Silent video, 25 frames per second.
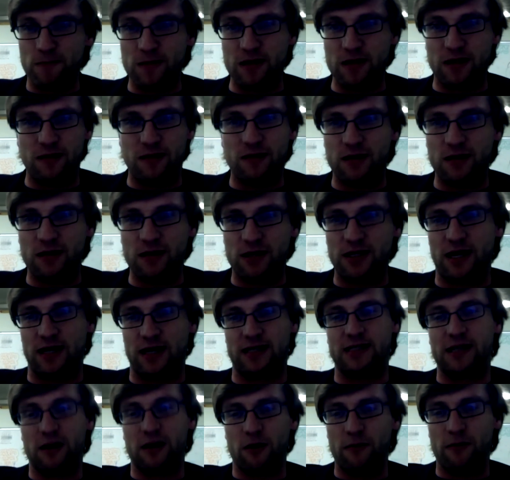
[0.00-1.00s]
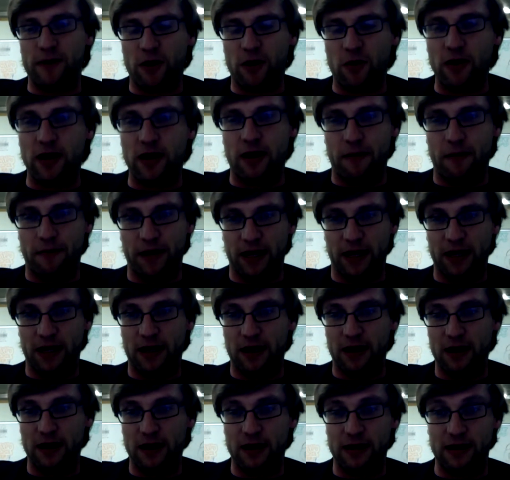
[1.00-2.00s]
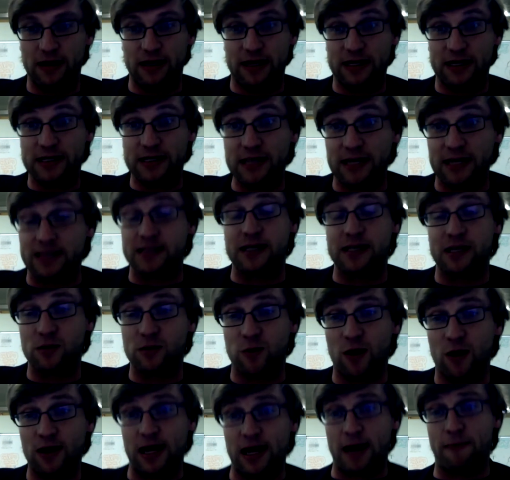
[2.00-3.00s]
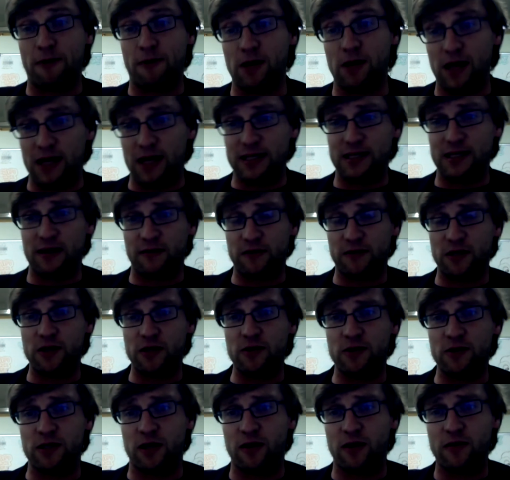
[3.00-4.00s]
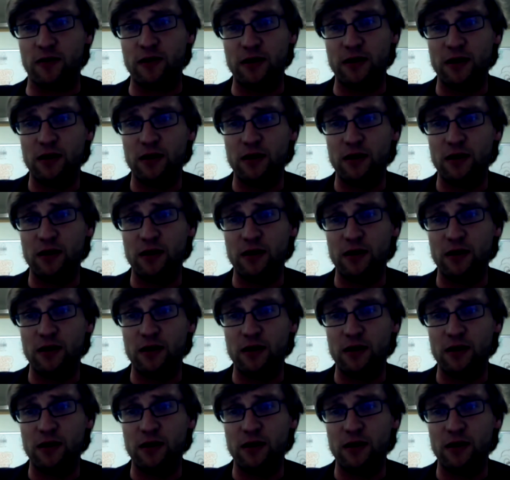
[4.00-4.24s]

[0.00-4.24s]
there's not a single Bitcoin company that exists that's well capitalized enough to do so.